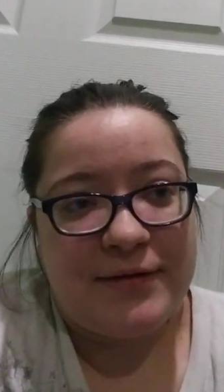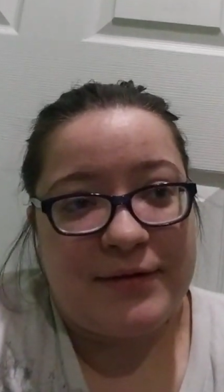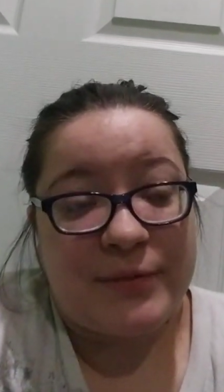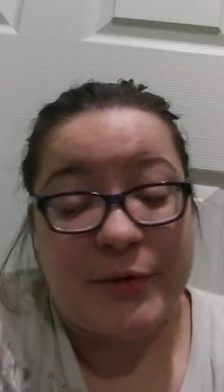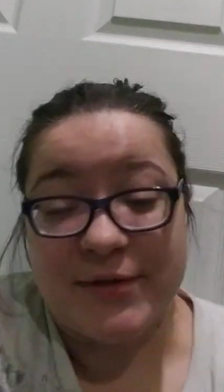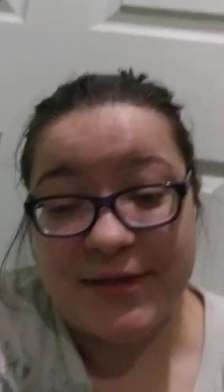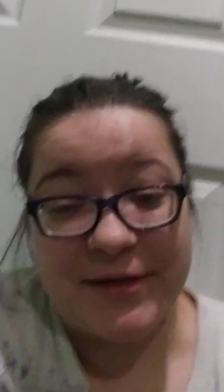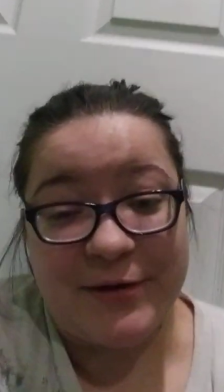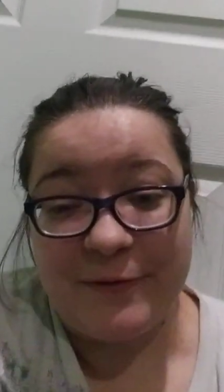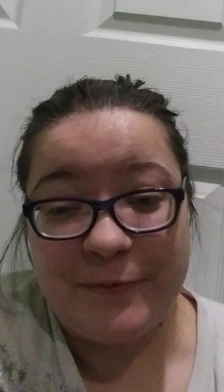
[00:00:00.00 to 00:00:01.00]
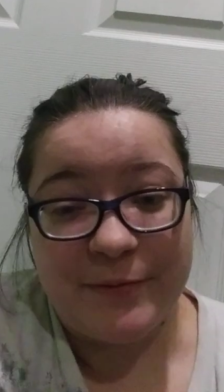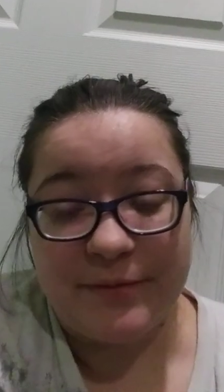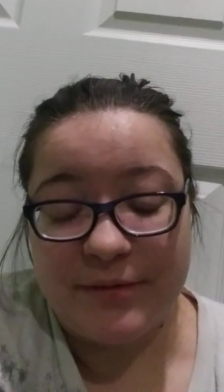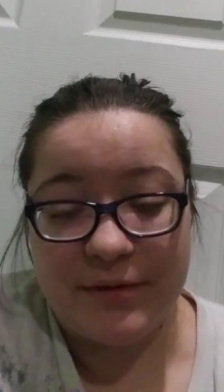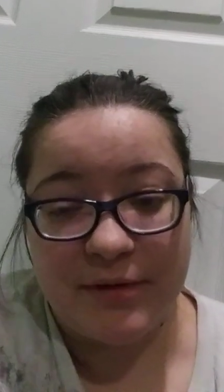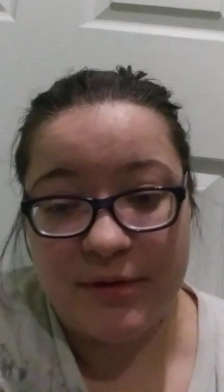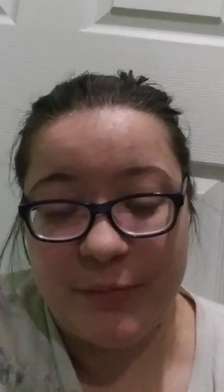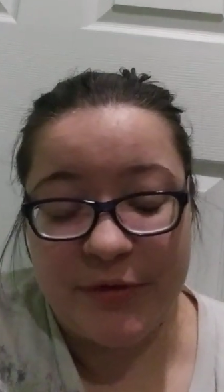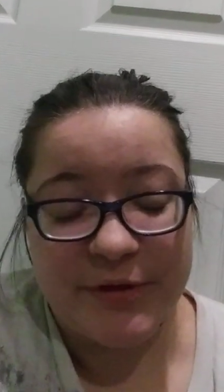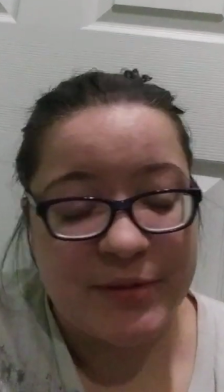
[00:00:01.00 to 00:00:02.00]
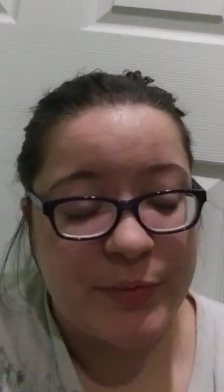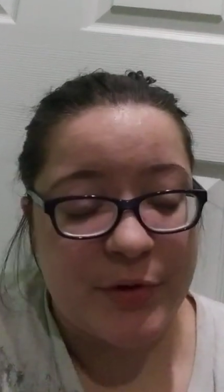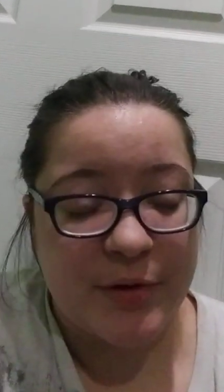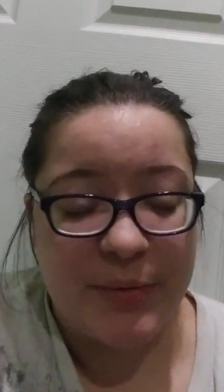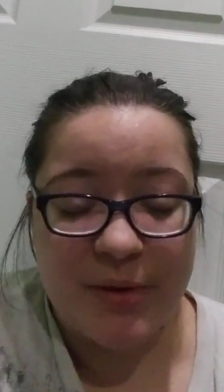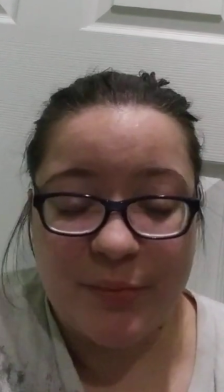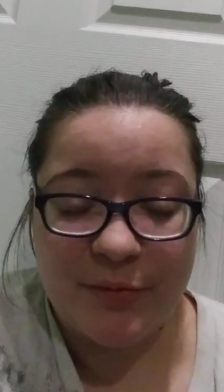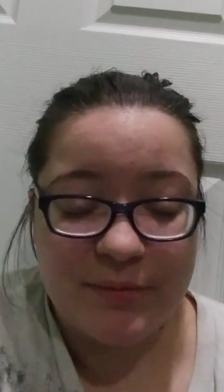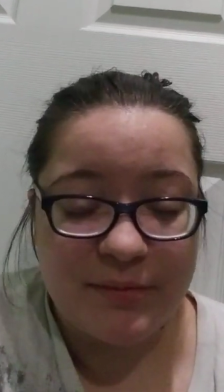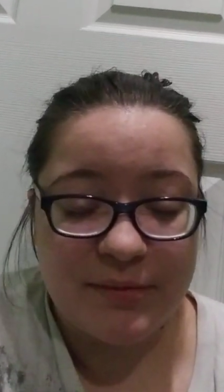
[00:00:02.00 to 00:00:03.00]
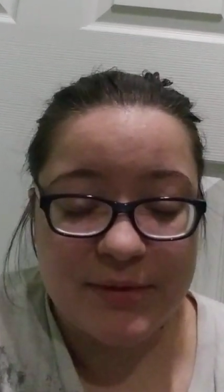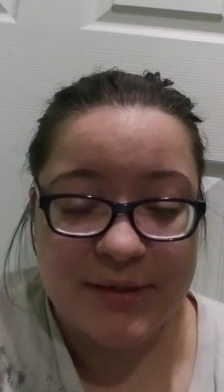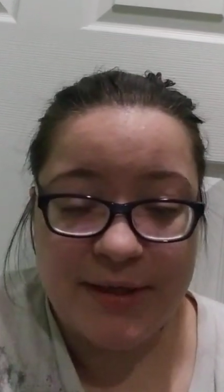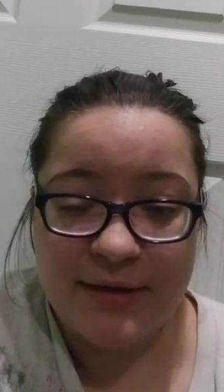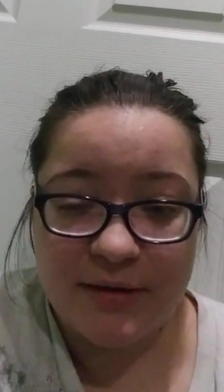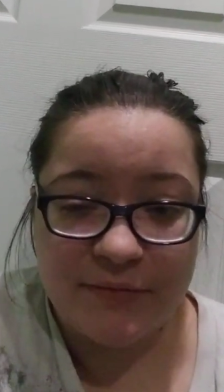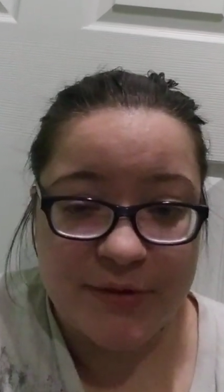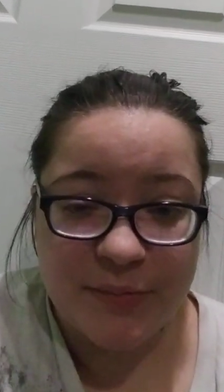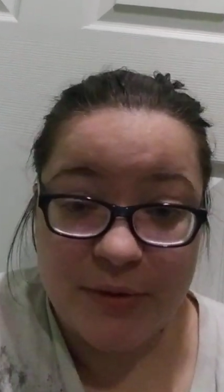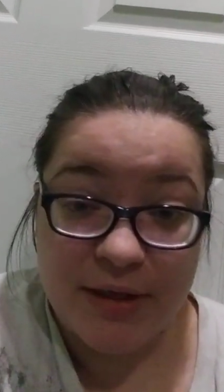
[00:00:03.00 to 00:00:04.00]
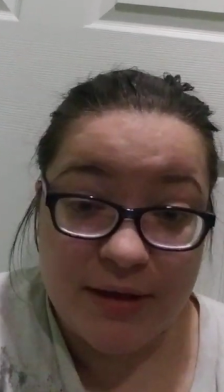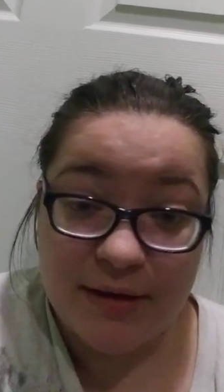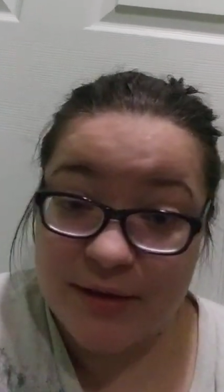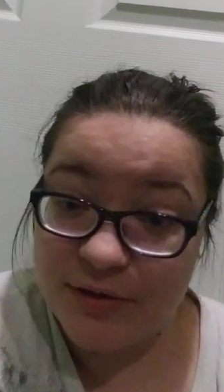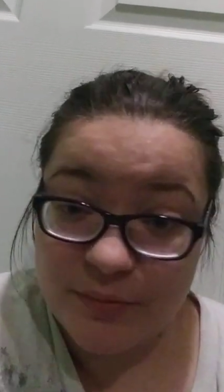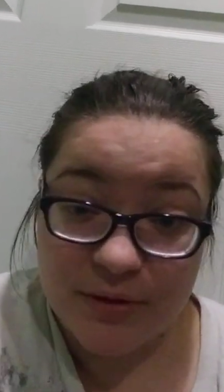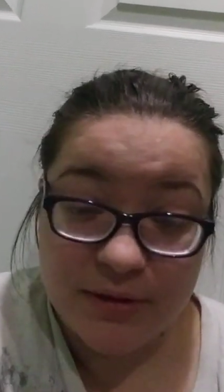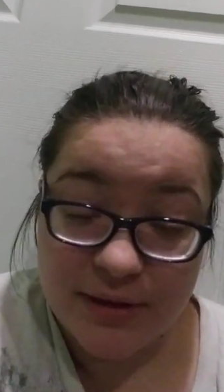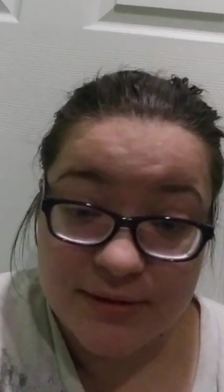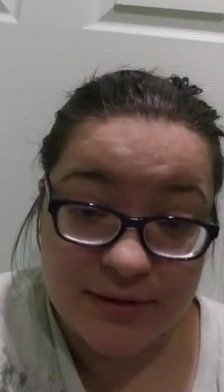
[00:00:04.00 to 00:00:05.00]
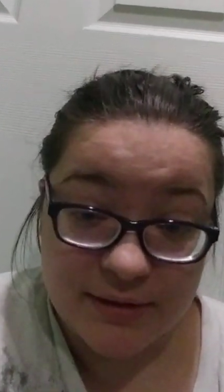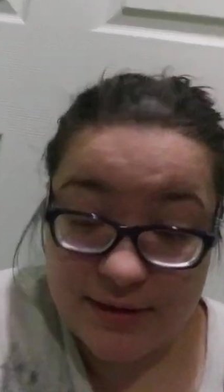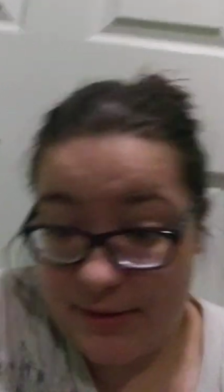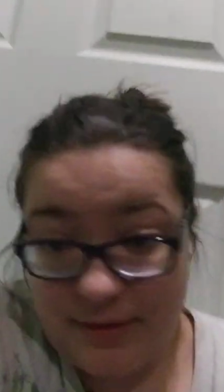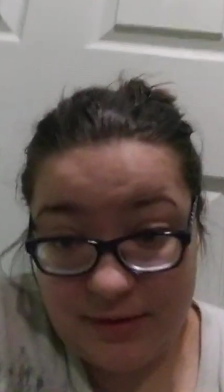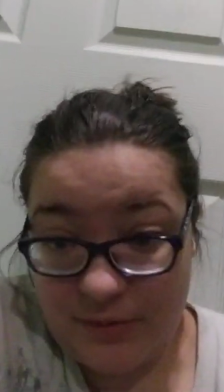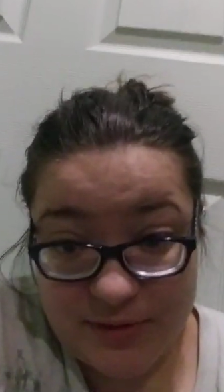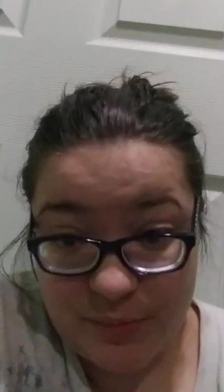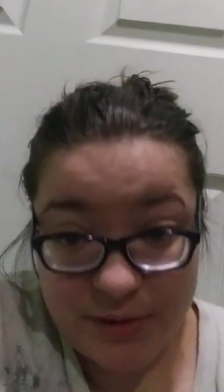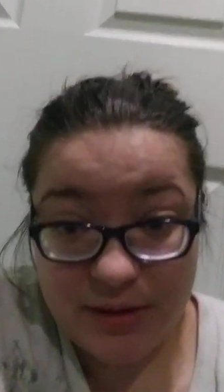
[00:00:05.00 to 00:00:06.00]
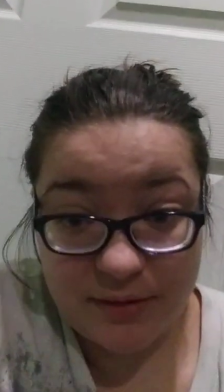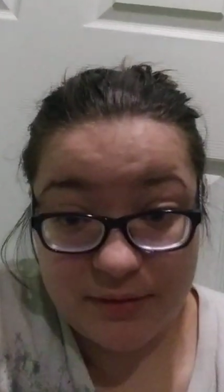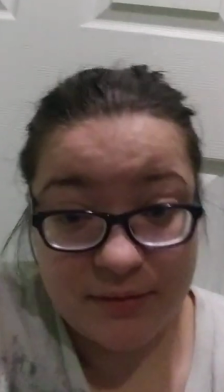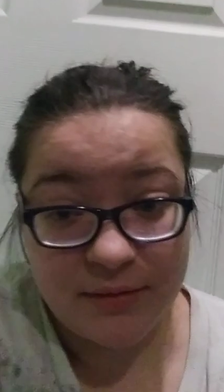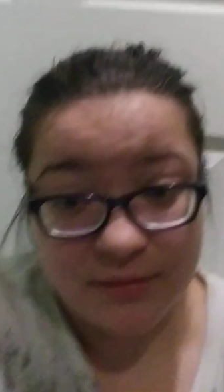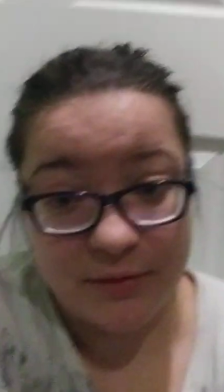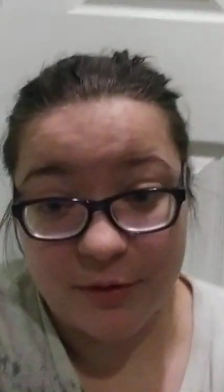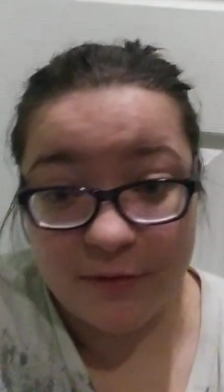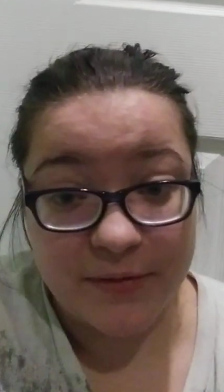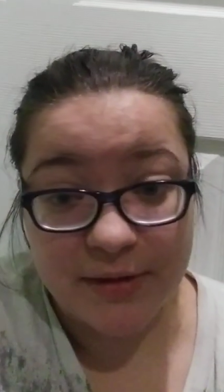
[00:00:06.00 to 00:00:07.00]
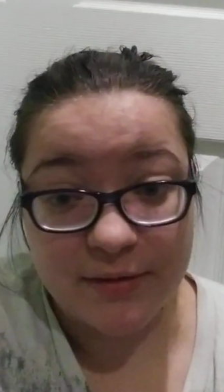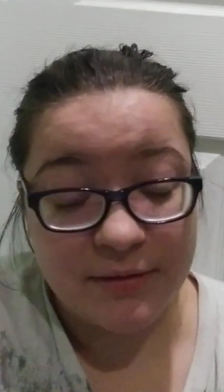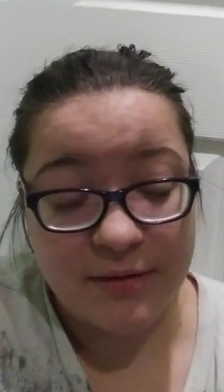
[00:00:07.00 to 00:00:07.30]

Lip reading: the world's getting awful. I mean, these poor people dying of this plague, it's plague, COVID.